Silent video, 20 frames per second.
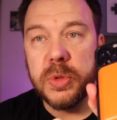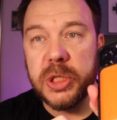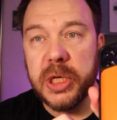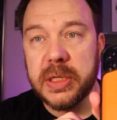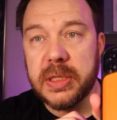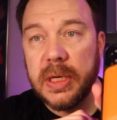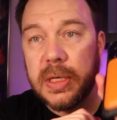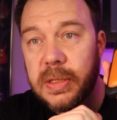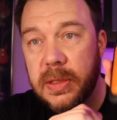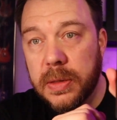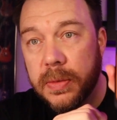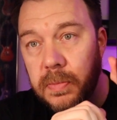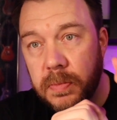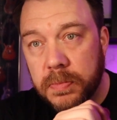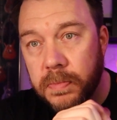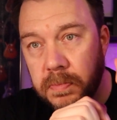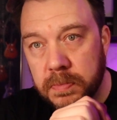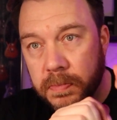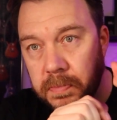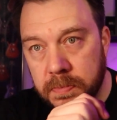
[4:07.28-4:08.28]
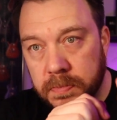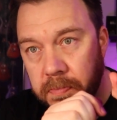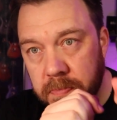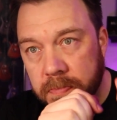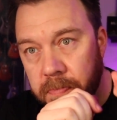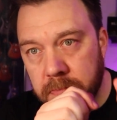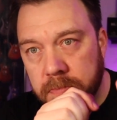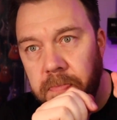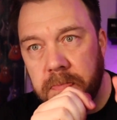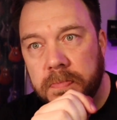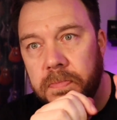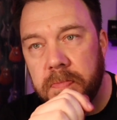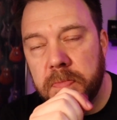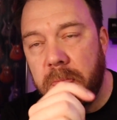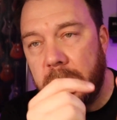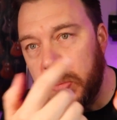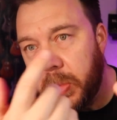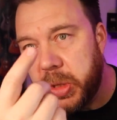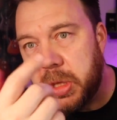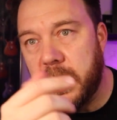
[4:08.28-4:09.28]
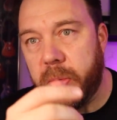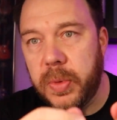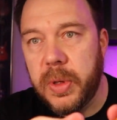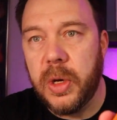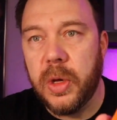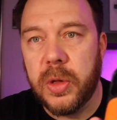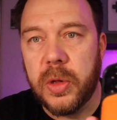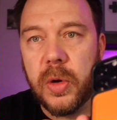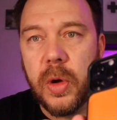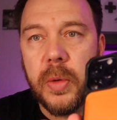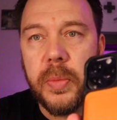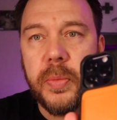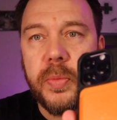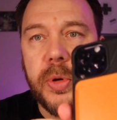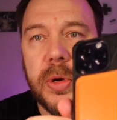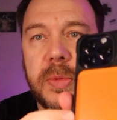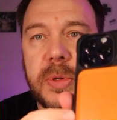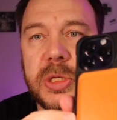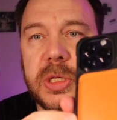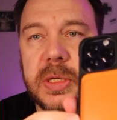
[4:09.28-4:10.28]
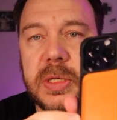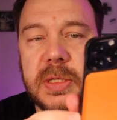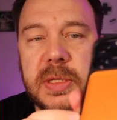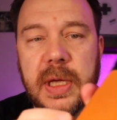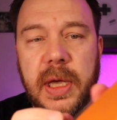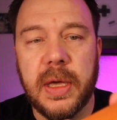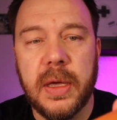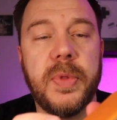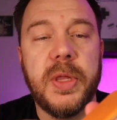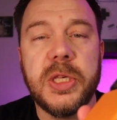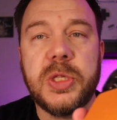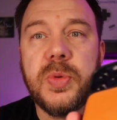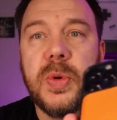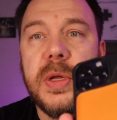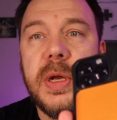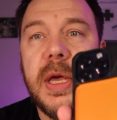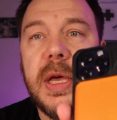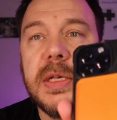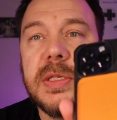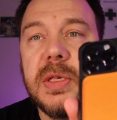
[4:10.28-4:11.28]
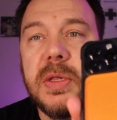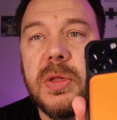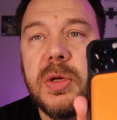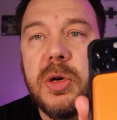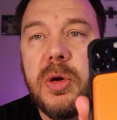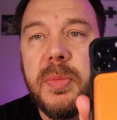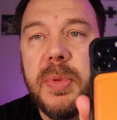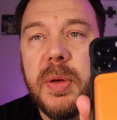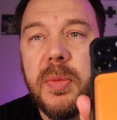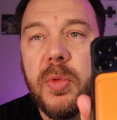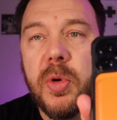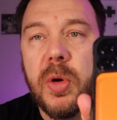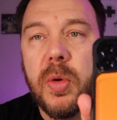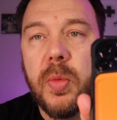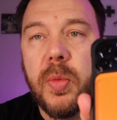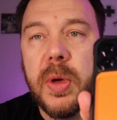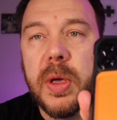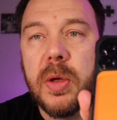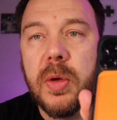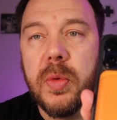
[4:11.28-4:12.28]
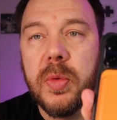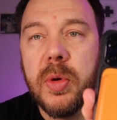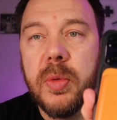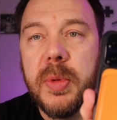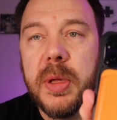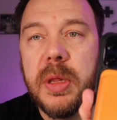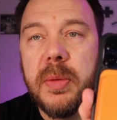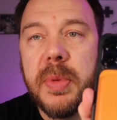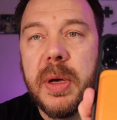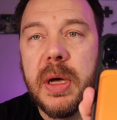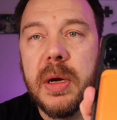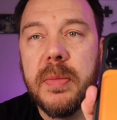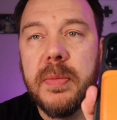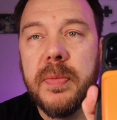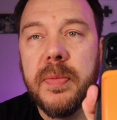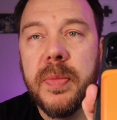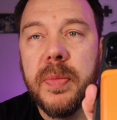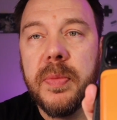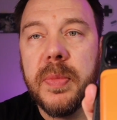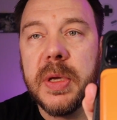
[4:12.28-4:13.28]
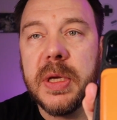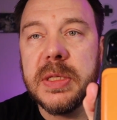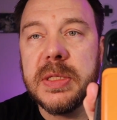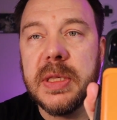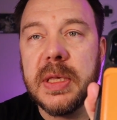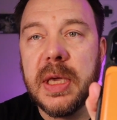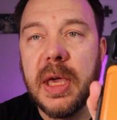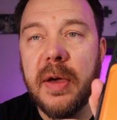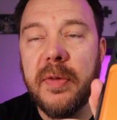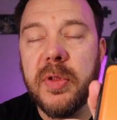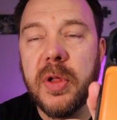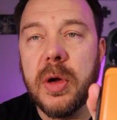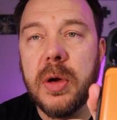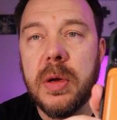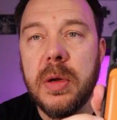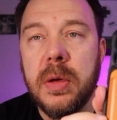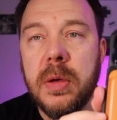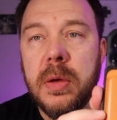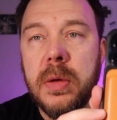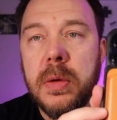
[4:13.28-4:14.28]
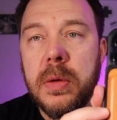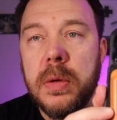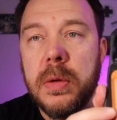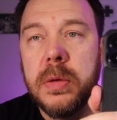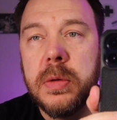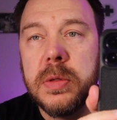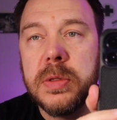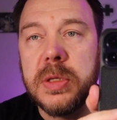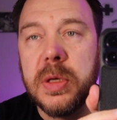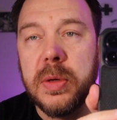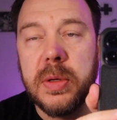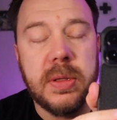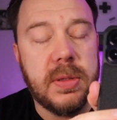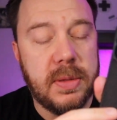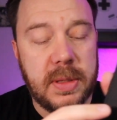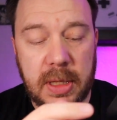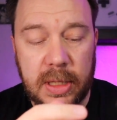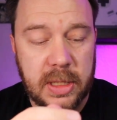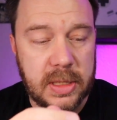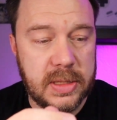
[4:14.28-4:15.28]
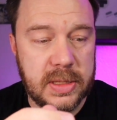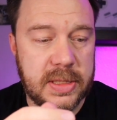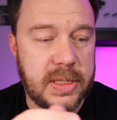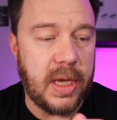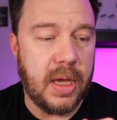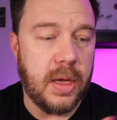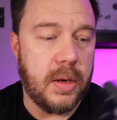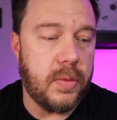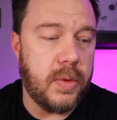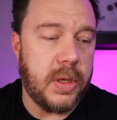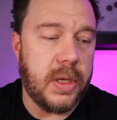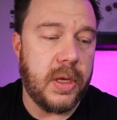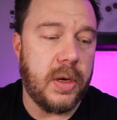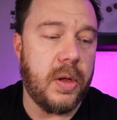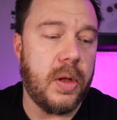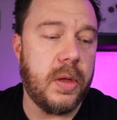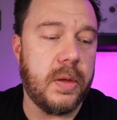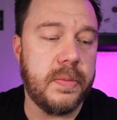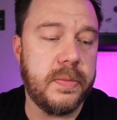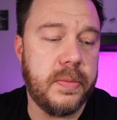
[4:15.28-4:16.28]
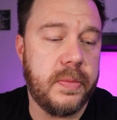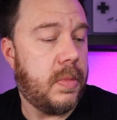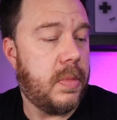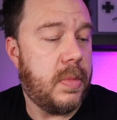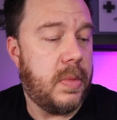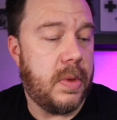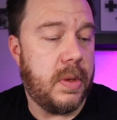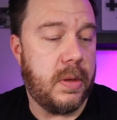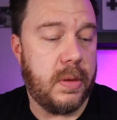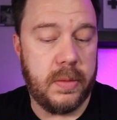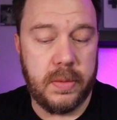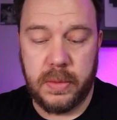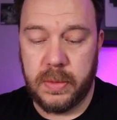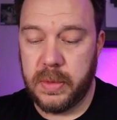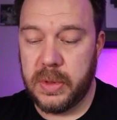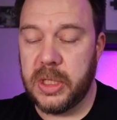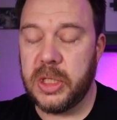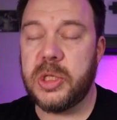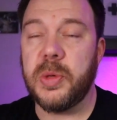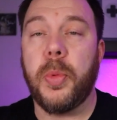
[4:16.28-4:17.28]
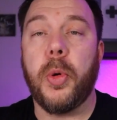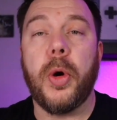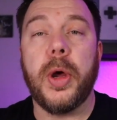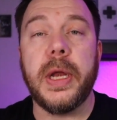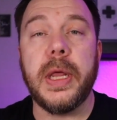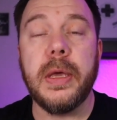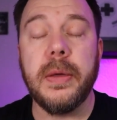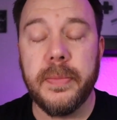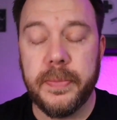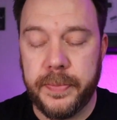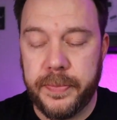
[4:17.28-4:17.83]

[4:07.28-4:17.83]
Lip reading: Shake test. I think we know they're all pretty much gonna stay. This one has a little bit more wiggle room on the bottom because of the Kevlar, so it doesn't stay on really at all. Disappointing.